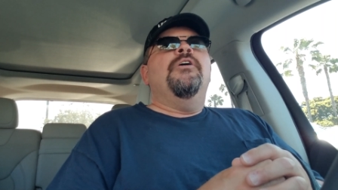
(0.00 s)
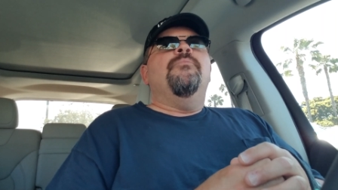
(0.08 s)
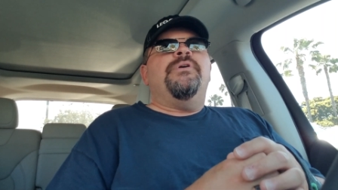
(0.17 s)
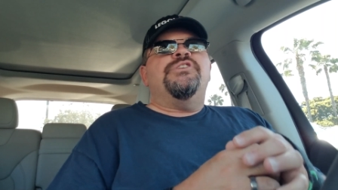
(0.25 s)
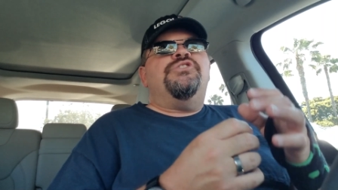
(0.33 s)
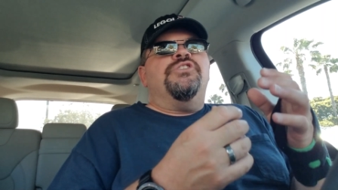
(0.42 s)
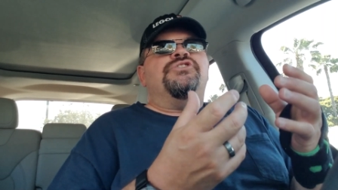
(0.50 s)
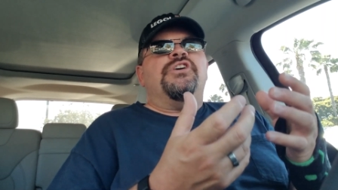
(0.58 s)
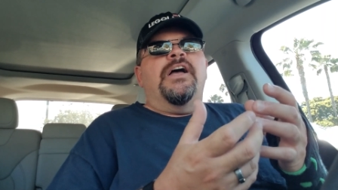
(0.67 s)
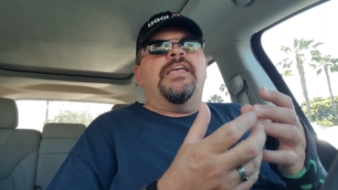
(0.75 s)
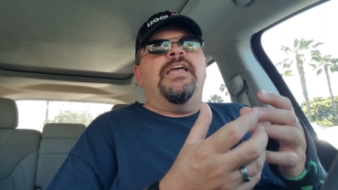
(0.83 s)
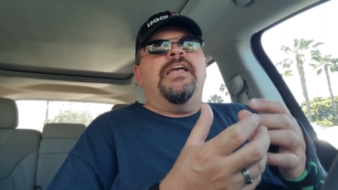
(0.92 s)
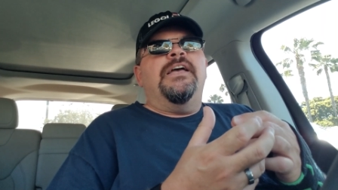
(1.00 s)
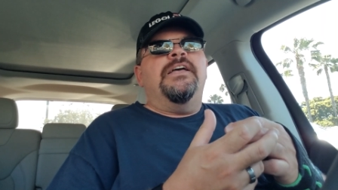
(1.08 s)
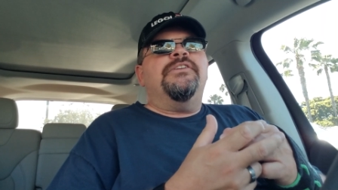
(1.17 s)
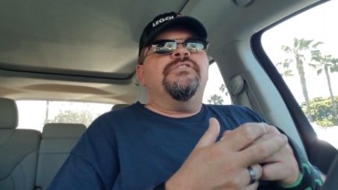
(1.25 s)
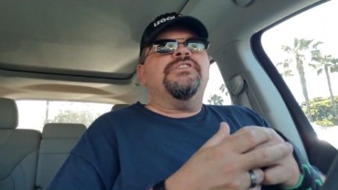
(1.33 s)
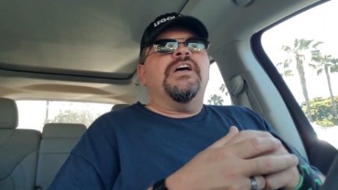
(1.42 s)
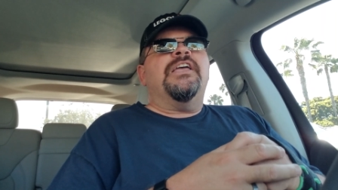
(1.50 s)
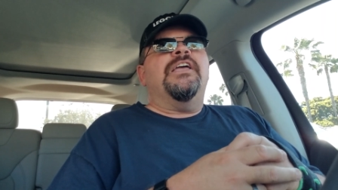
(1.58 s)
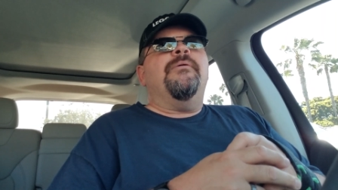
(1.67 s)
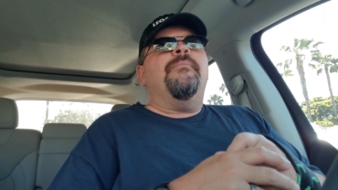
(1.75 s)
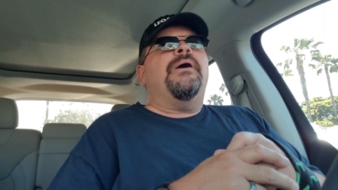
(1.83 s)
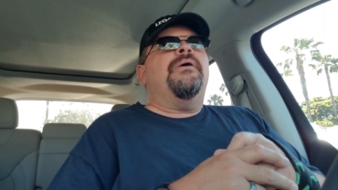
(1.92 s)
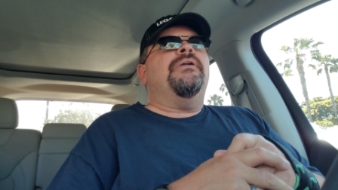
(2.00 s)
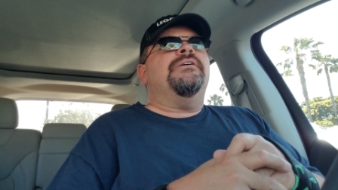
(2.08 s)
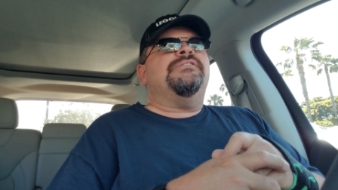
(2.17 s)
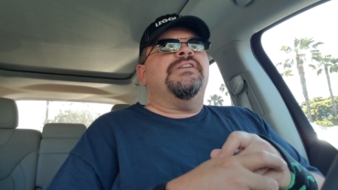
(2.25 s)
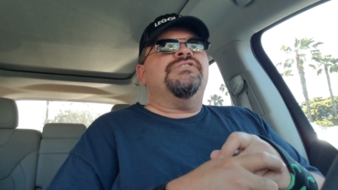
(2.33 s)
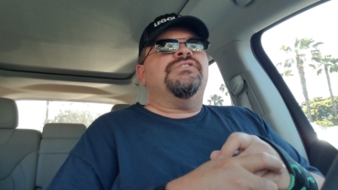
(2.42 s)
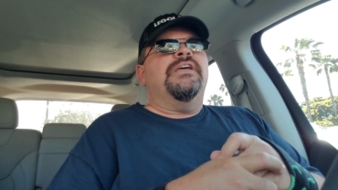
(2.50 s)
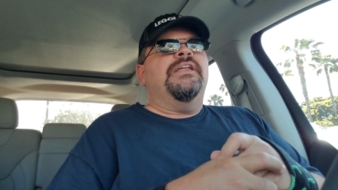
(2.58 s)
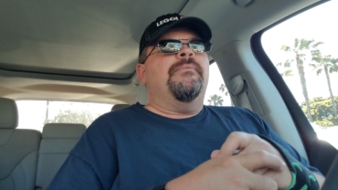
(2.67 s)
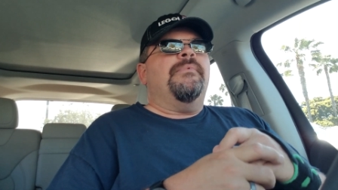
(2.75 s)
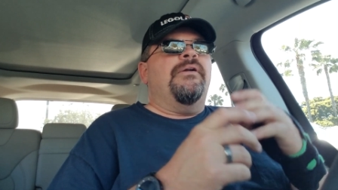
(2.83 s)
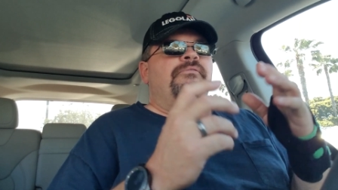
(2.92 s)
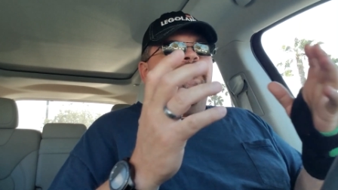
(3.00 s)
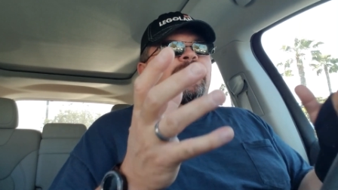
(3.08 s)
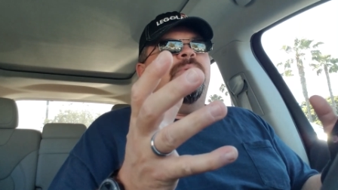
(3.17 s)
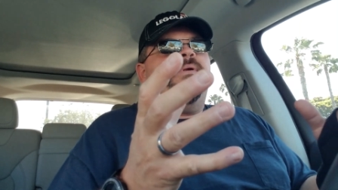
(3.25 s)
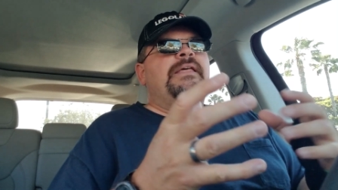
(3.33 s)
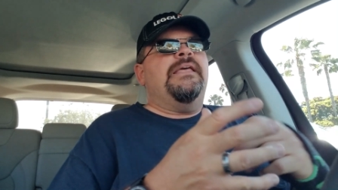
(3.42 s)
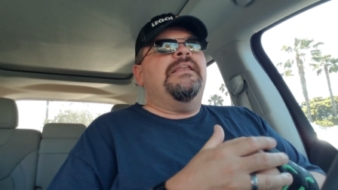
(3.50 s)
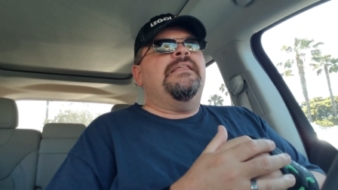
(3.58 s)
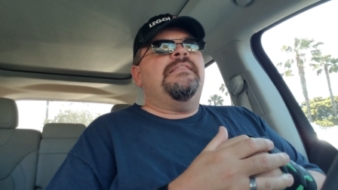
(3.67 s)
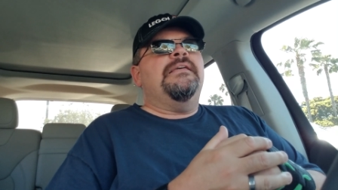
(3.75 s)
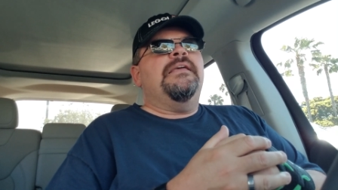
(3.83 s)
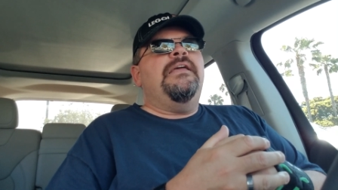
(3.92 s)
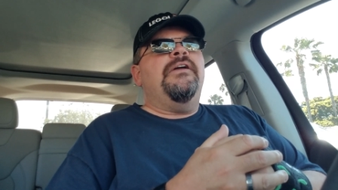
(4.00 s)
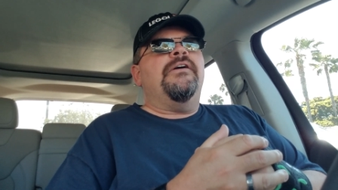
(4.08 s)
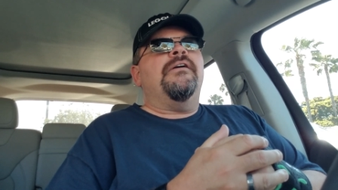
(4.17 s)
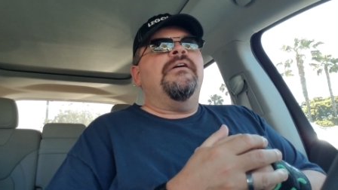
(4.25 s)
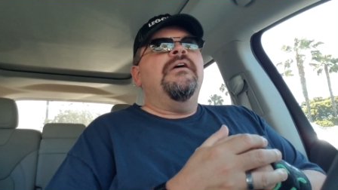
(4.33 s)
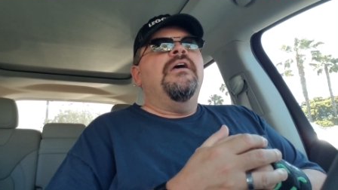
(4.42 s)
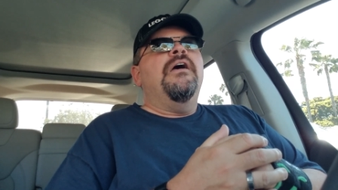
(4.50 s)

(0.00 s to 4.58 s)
because you're talking, you're talking about essentially, and I'm not ruining anything here,